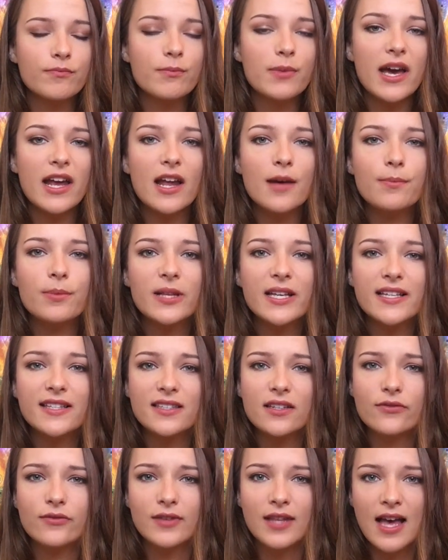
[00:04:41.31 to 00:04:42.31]
But a
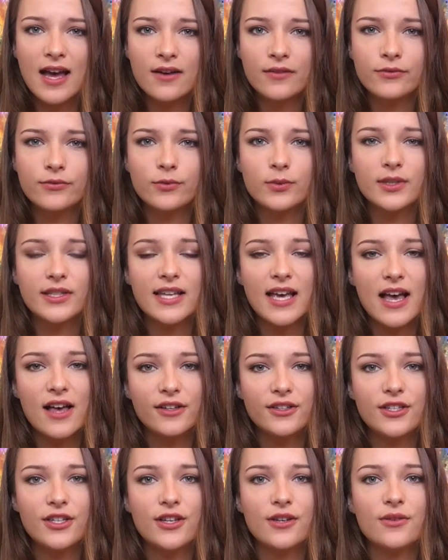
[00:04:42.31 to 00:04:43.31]
place of love will
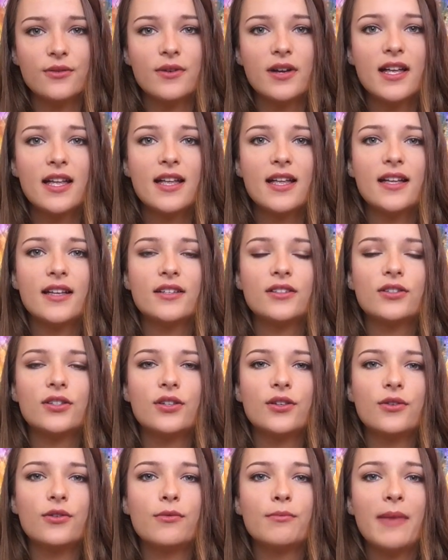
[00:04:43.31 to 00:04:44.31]
tell you
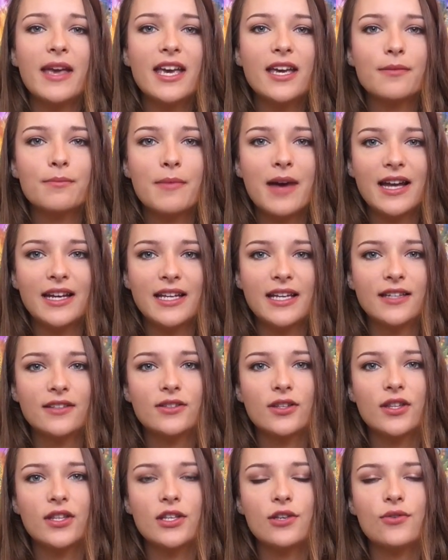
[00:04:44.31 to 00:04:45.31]
to make money
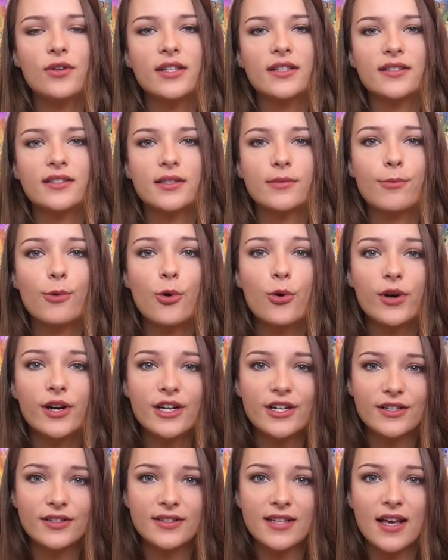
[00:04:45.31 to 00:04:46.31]
so that you can
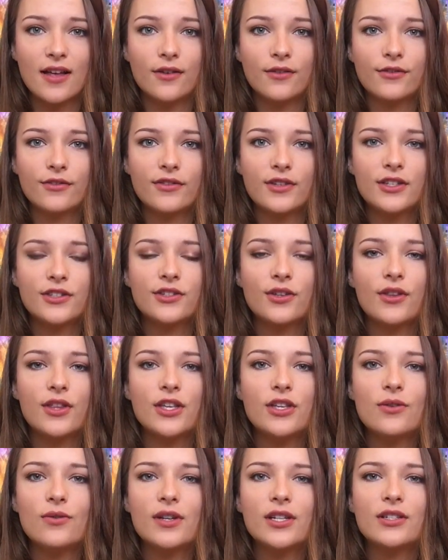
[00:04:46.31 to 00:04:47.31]
support yourself, so
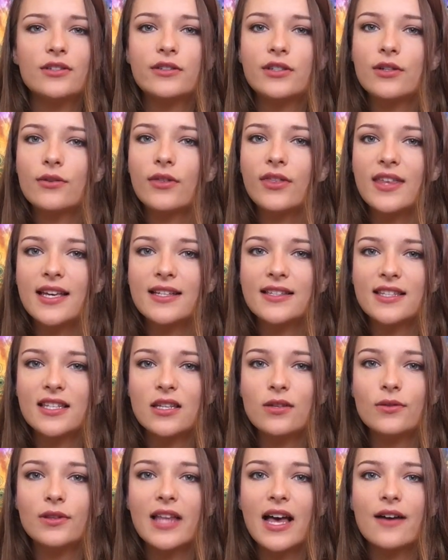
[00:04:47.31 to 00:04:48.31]
that you can do things
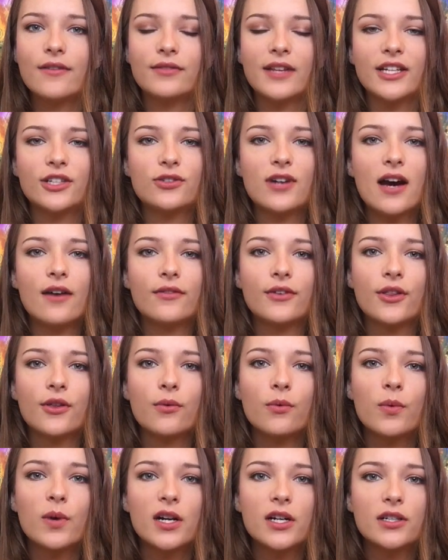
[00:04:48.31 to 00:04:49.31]
that you love, like travel
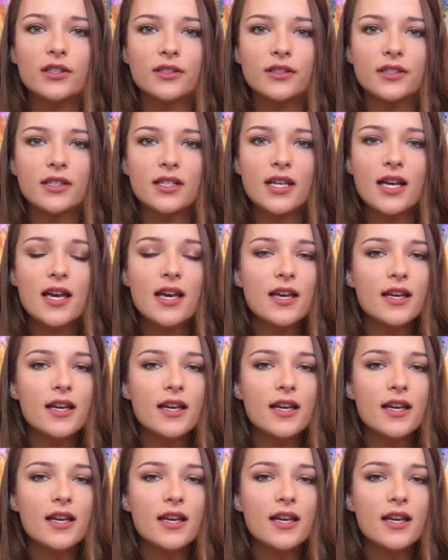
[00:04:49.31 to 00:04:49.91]
the world,